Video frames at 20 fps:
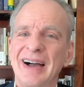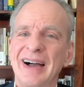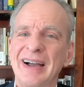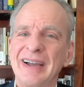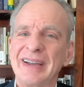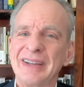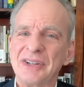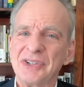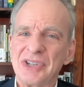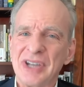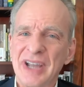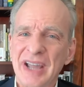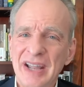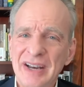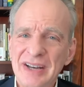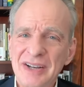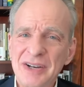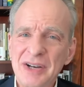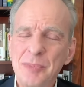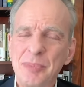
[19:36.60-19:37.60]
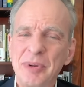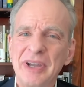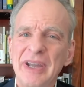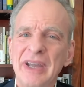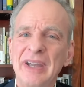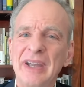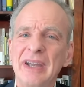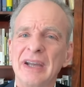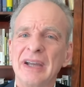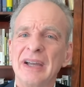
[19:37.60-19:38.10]
intended to
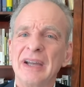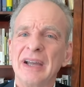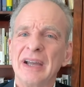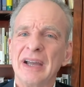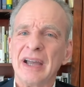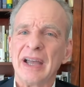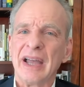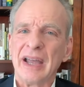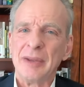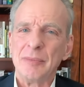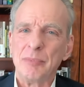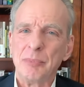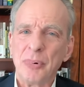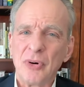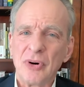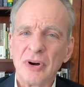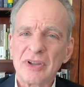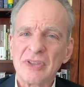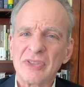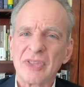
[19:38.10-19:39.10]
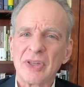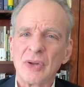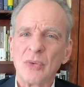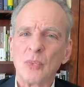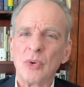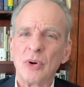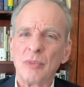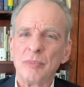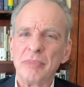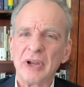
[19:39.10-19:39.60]
be a book that
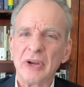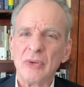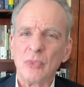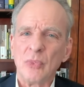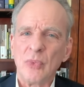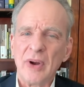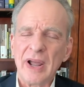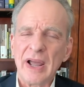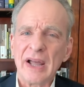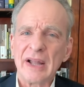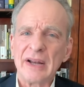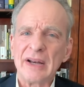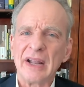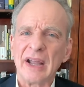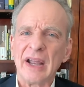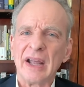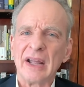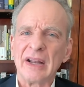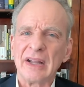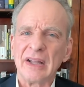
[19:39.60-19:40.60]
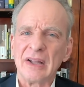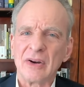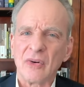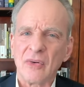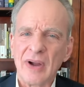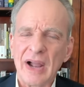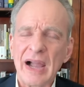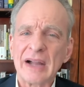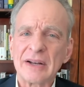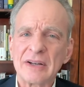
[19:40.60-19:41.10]
will be read and
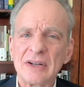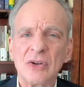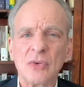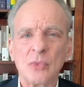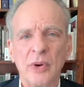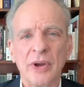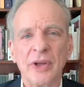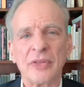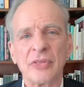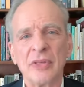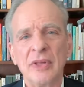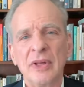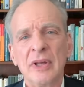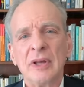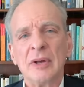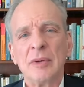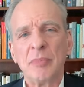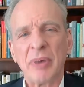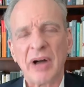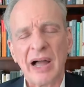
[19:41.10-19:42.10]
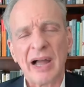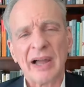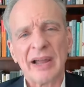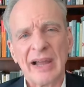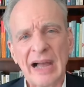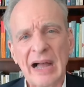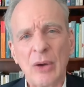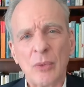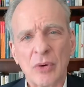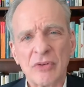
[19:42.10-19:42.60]
interacted with by
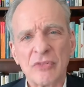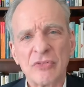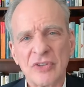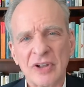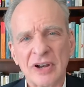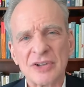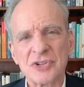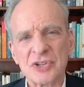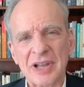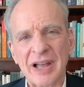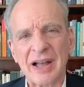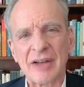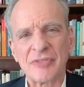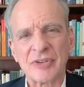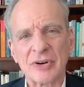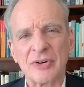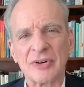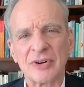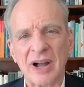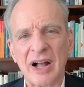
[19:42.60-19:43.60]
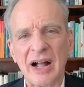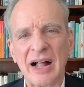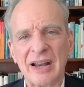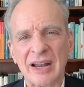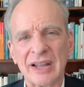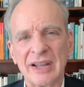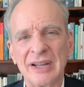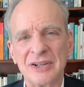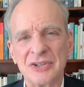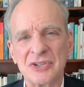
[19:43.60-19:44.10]
our philosophical
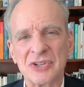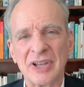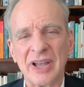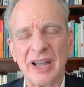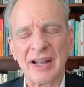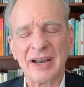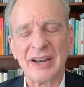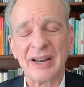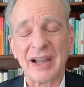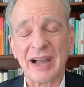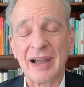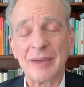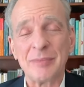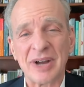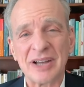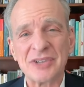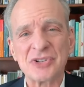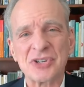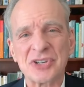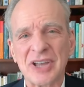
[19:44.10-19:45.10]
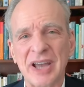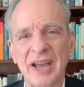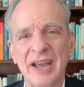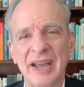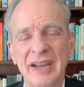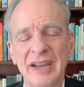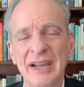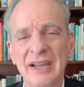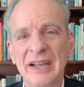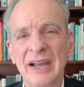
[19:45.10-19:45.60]
colleagues. And I must
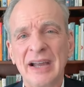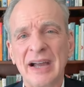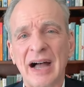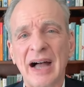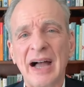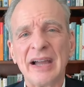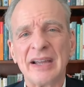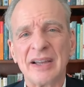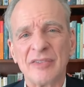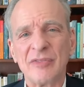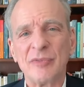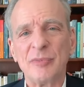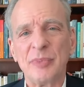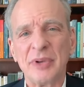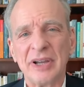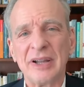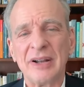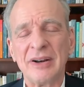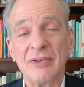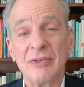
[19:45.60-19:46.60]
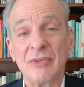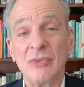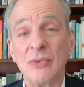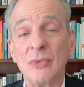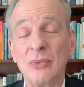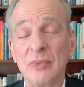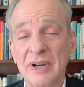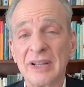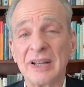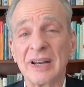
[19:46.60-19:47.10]
say, I have been
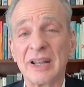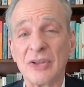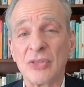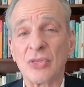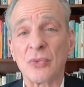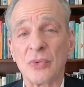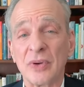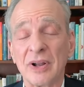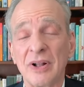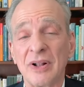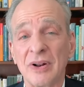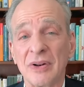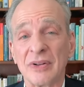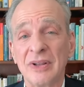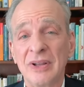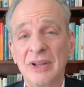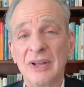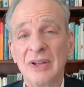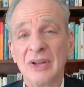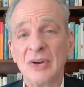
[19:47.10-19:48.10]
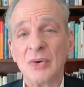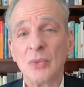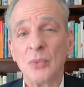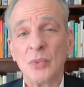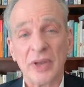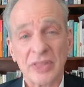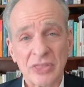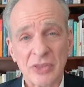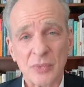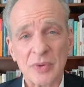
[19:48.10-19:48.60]
really thrilled
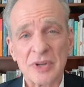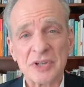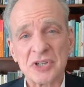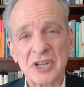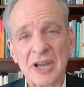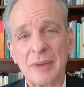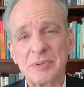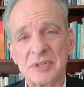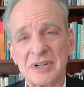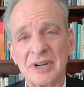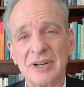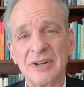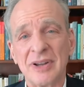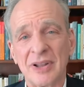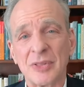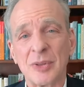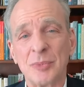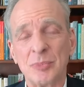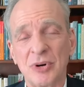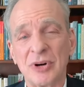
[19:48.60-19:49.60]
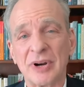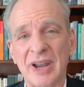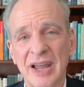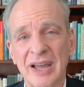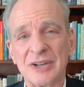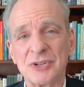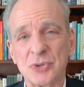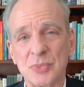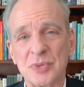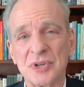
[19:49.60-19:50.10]
with the reception that the book
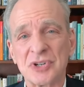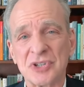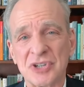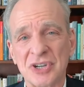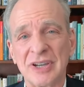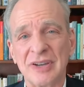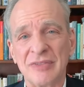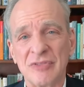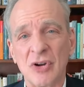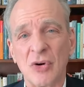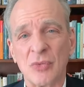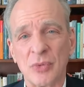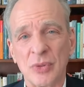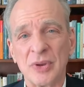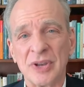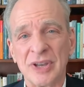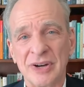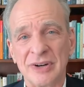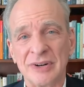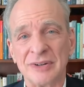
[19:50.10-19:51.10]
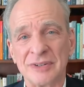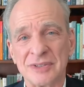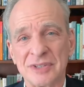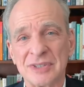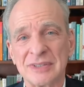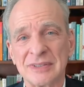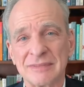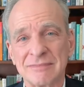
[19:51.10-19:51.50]
has received over the years.